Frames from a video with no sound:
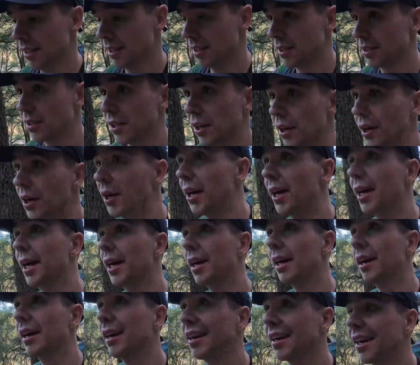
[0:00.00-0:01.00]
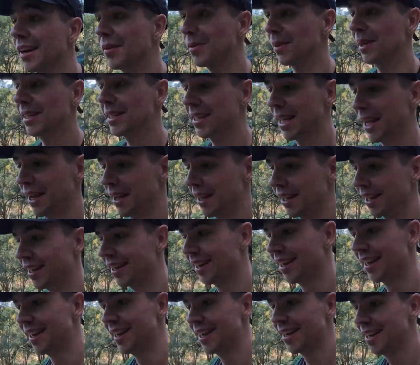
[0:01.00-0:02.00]
So yeah, we need to get
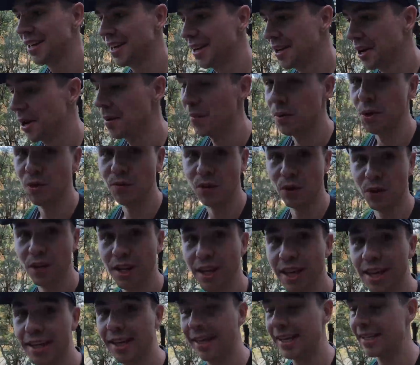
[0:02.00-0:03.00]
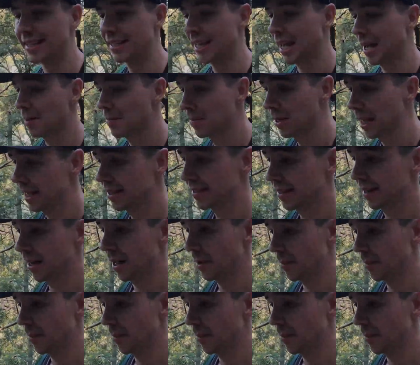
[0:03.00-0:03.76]
a move on, get to camp, get set